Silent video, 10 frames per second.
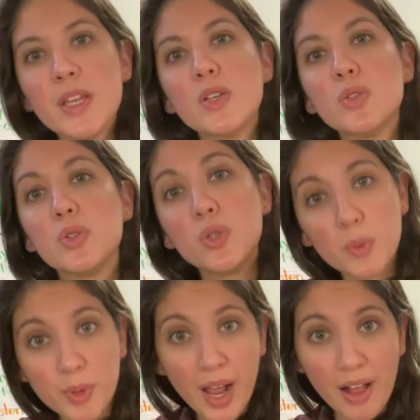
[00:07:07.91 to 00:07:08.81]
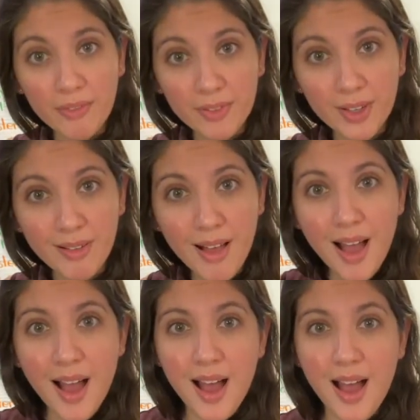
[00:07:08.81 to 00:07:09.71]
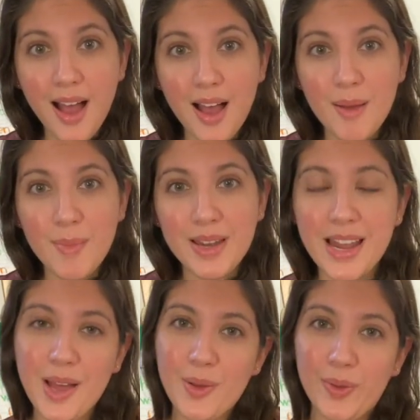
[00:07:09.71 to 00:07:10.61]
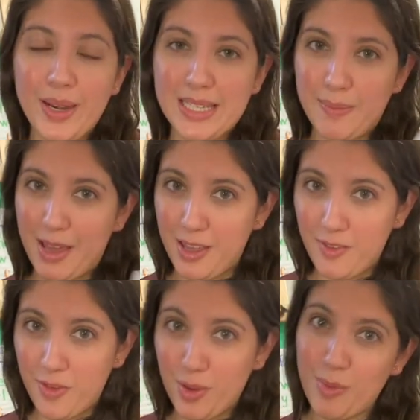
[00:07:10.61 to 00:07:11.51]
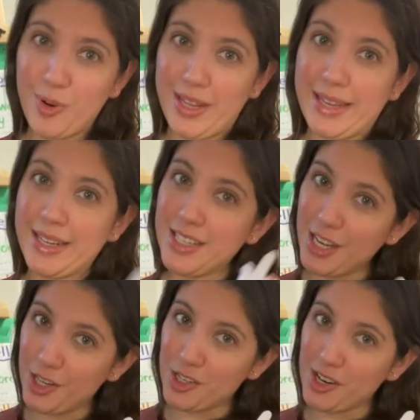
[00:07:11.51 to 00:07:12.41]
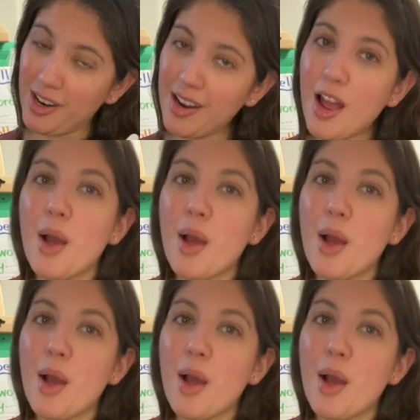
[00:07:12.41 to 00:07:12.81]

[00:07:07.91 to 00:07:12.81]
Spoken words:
Super helpful. Not only does it make you feel more like a teacher,